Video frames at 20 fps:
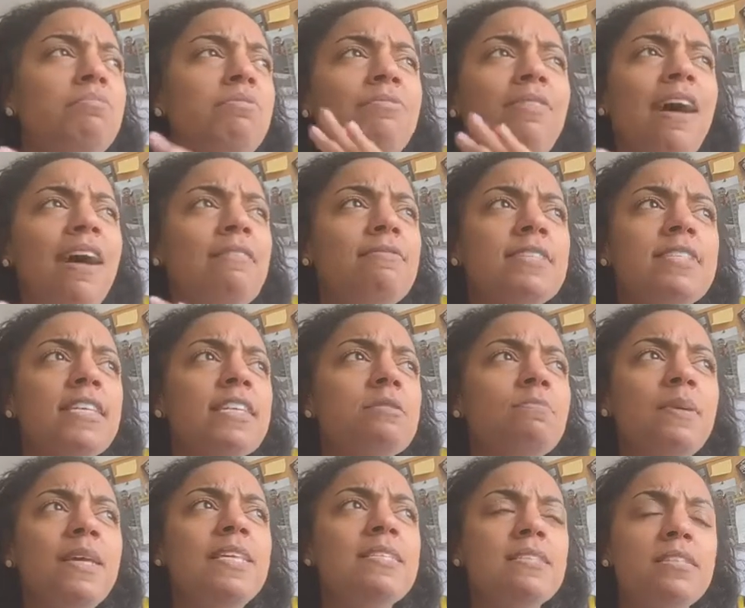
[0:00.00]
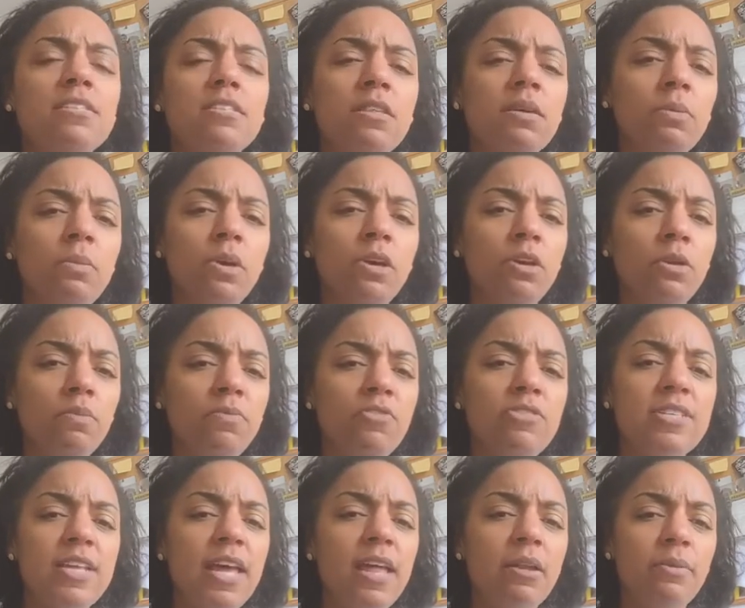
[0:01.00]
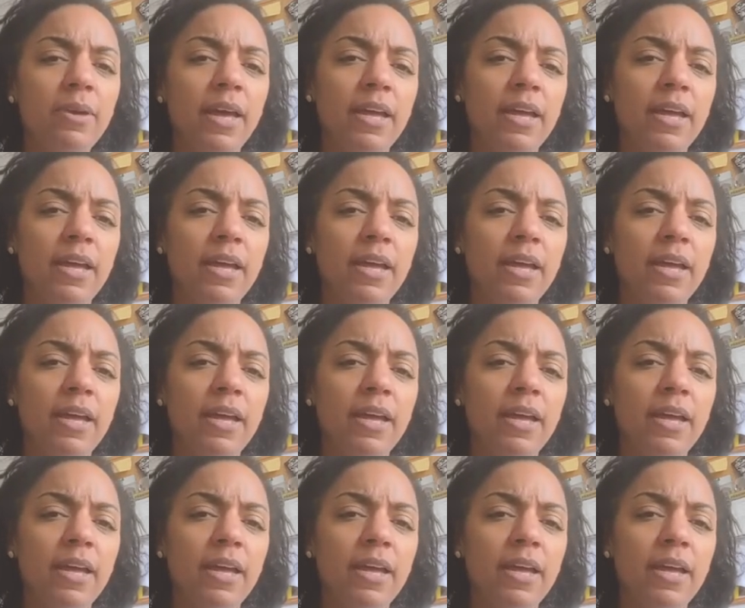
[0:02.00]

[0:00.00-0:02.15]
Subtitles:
five or six pieces that weren't up for sale.